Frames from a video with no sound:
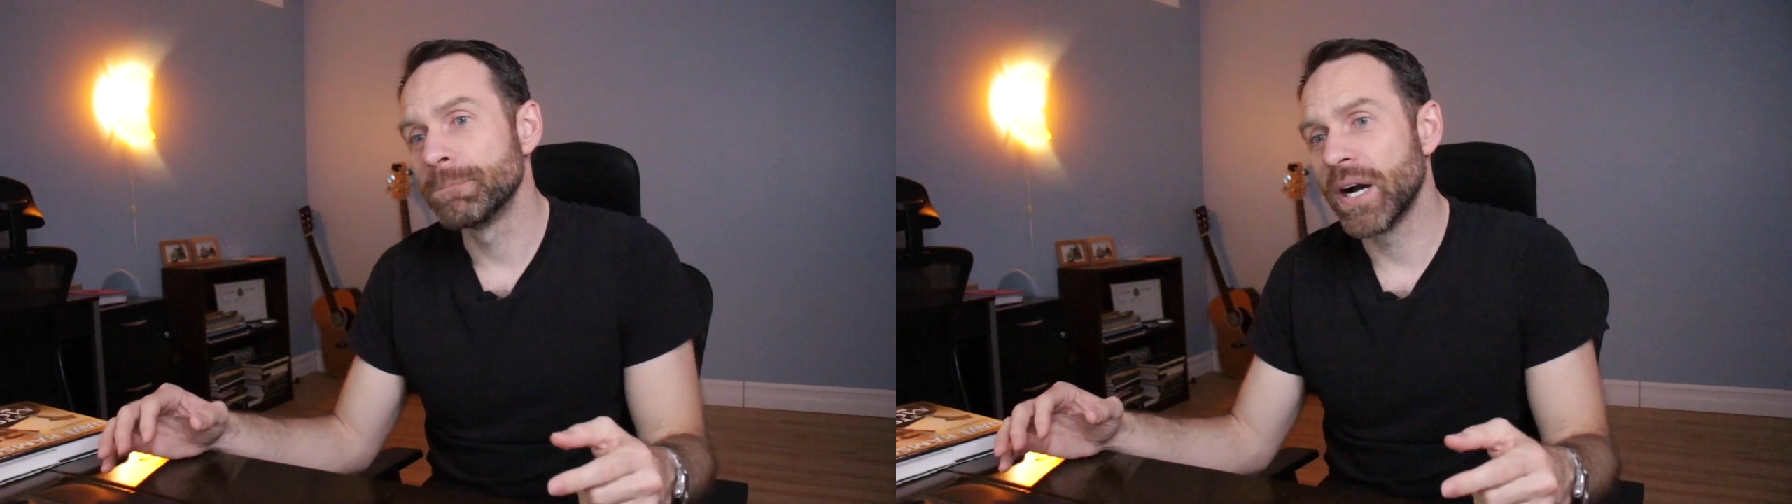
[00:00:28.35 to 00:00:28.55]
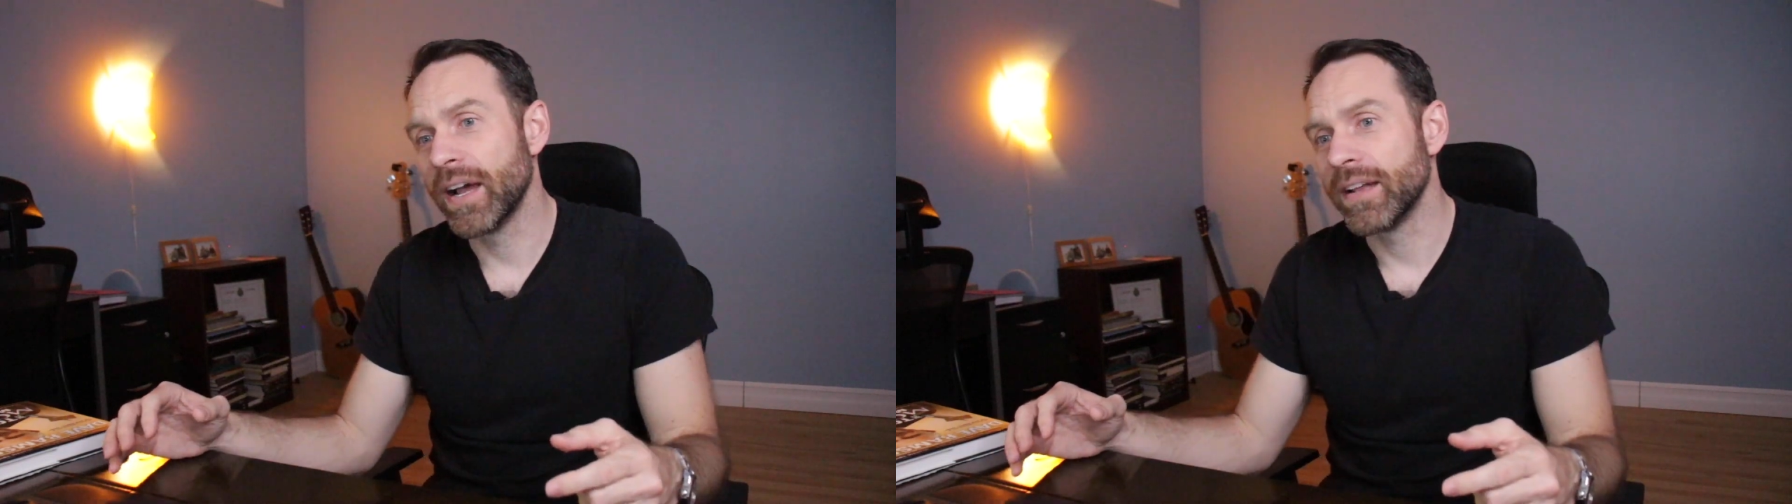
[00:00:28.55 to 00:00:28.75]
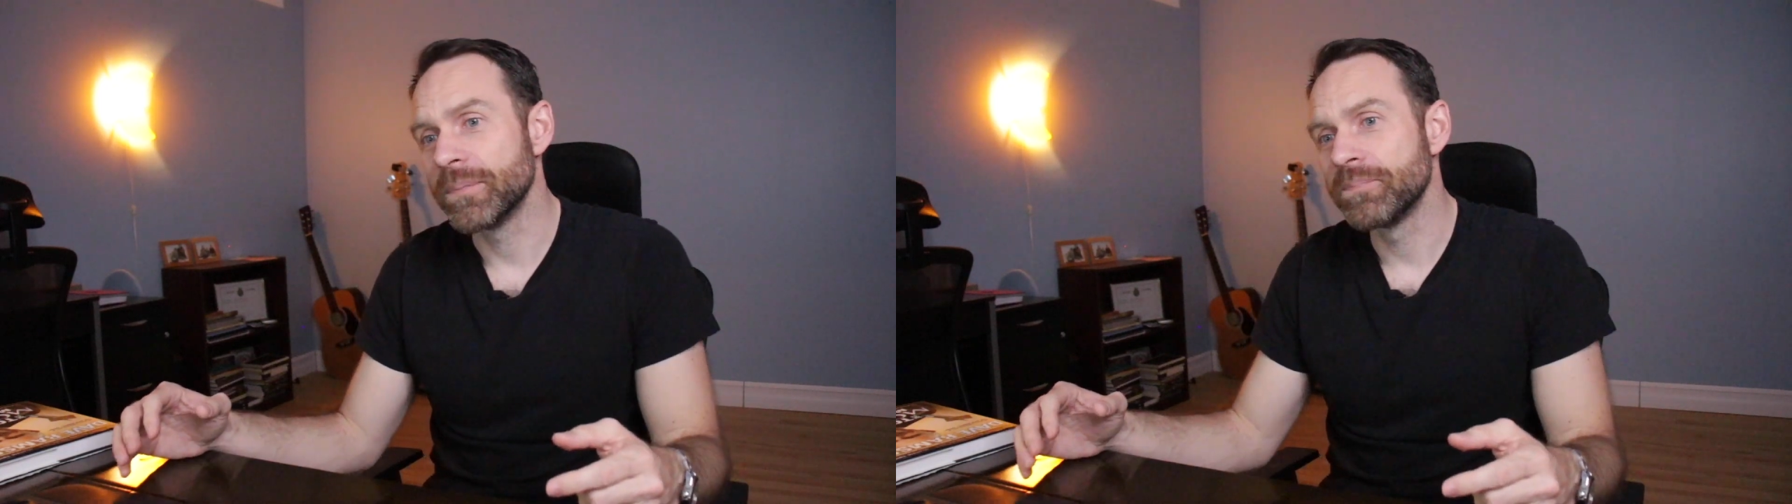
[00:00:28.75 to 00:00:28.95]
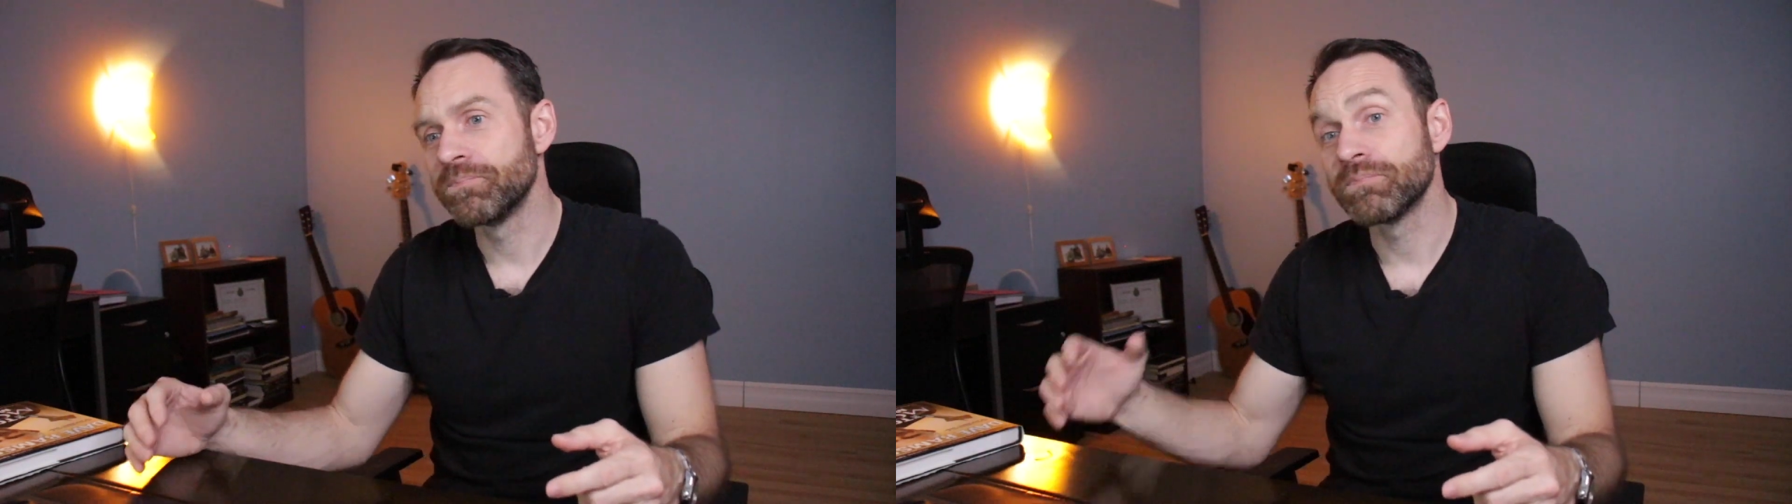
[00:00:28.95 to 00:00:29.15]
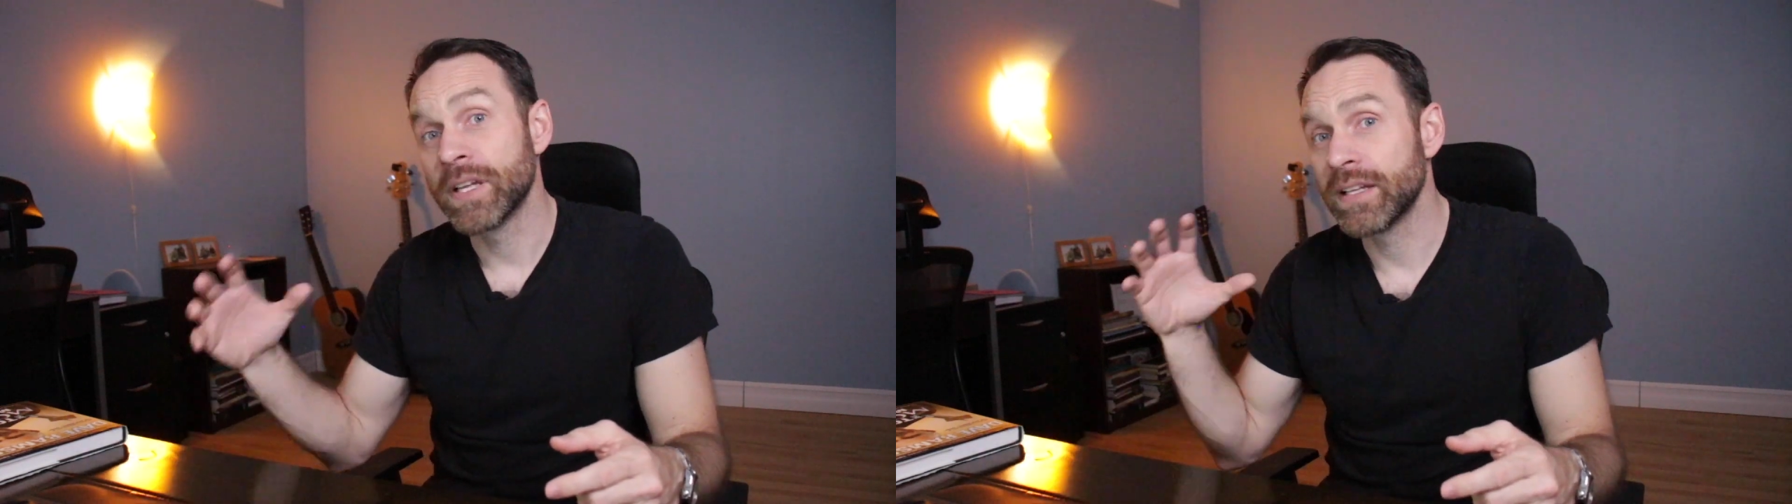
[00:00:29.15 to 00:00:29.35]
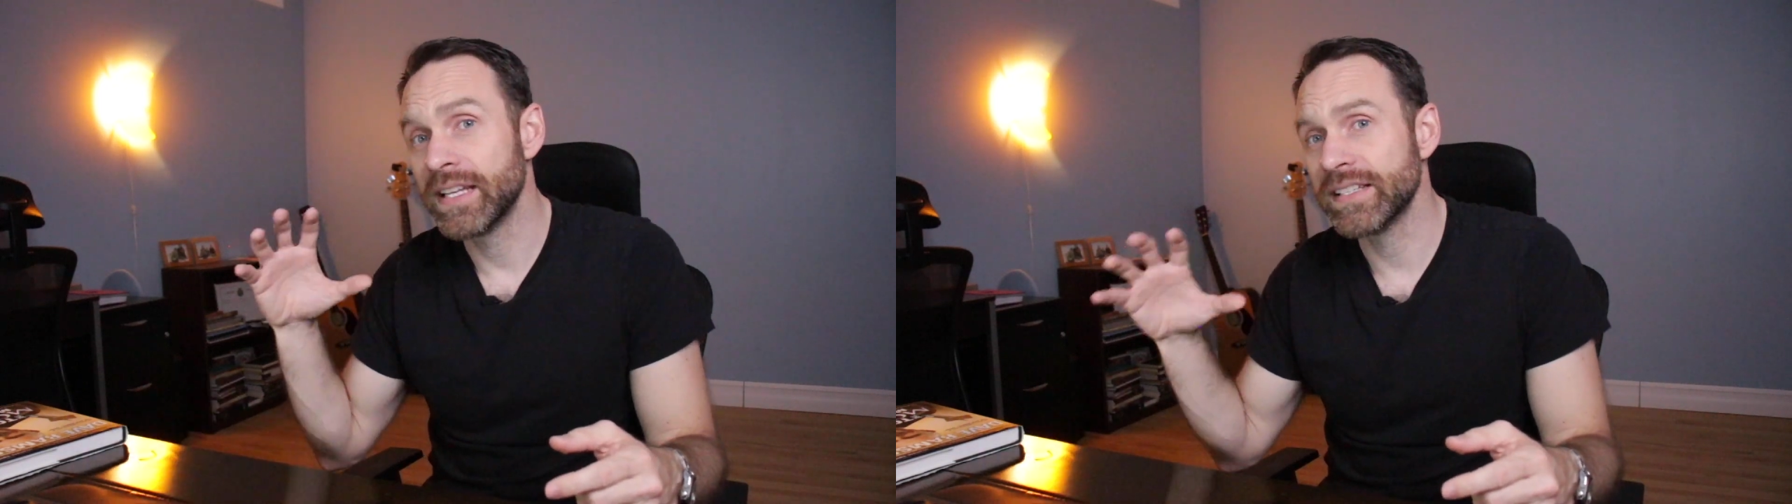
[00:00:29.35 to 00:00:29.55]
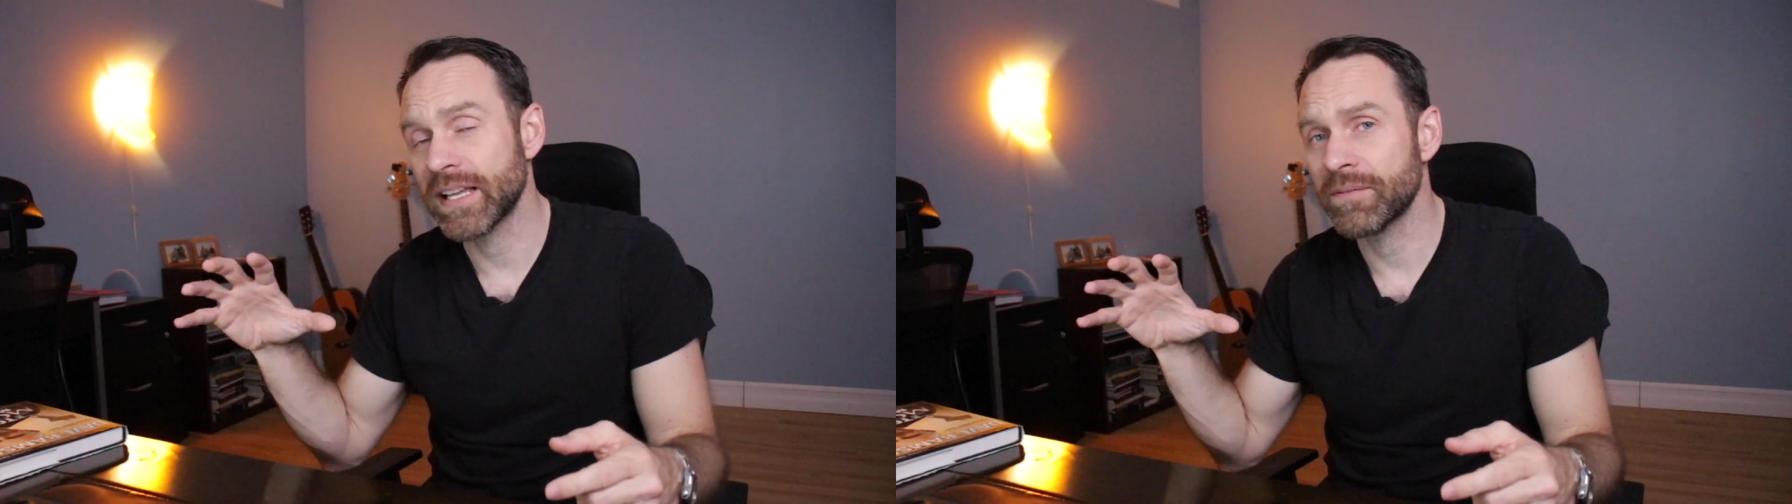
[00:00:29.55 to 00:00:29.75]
But he's